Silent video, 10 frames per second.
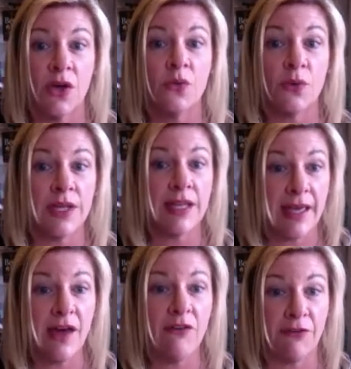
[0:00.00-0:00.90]
really
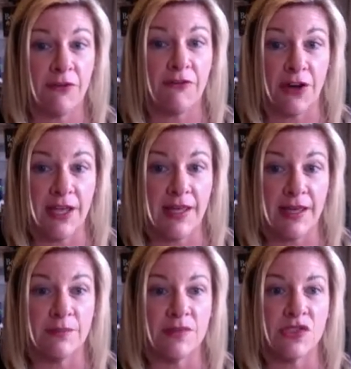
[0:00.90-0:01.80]
helpful for
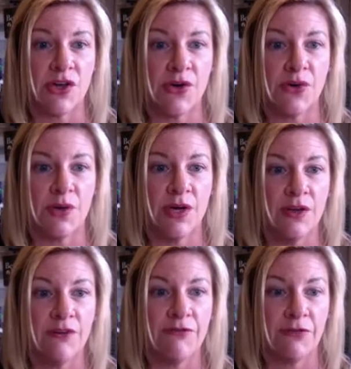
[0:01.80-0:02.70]
him. So
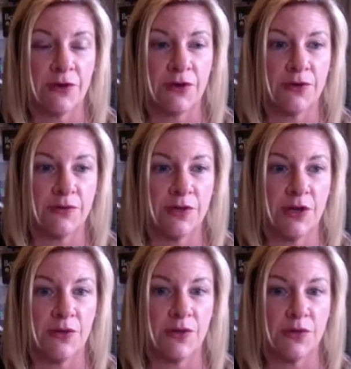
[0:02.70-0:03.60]
for,
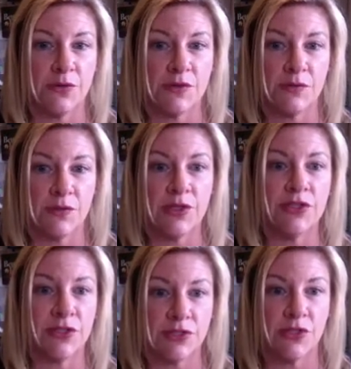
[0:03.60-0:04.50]
those
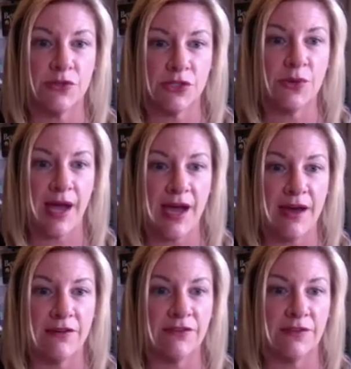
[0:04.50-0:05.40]
realtors who do
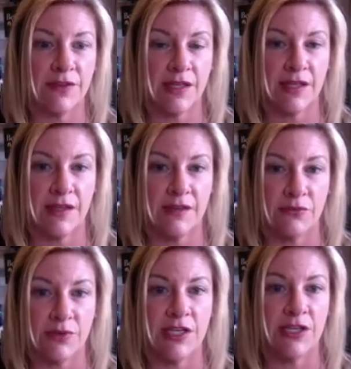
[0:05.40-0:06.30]
have the
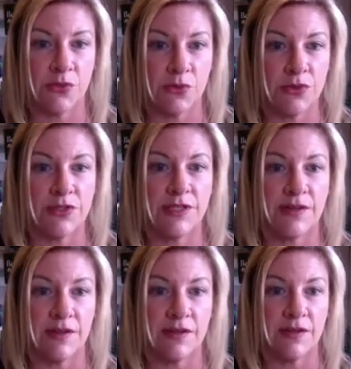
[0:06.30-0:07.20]
3D tours
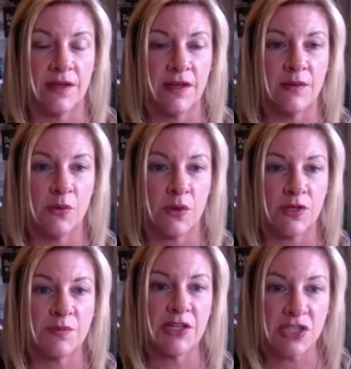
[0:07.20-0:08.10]
and the more
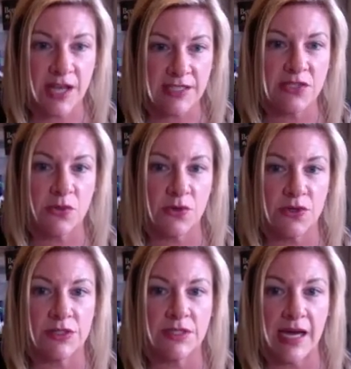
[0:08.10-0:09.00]
specialized
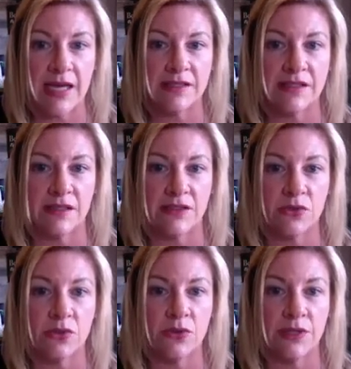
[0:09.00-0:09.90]
tours, that is a
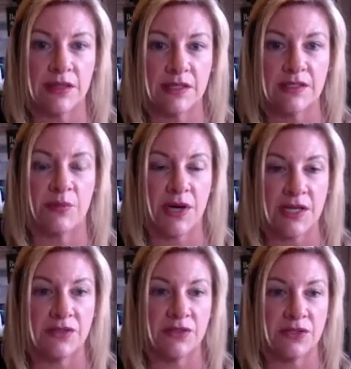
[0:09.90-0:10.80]
tool that these
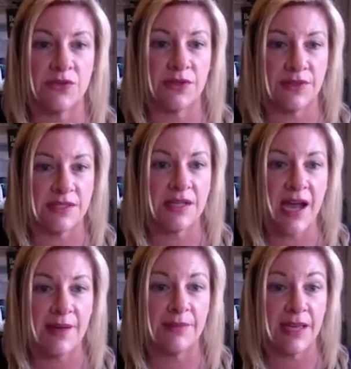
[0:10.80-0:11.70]
appraisers during this
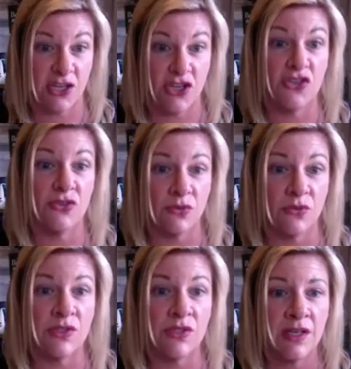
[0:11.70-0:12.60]
time can
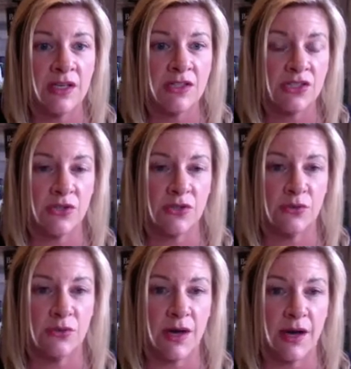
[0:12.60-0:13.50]
use to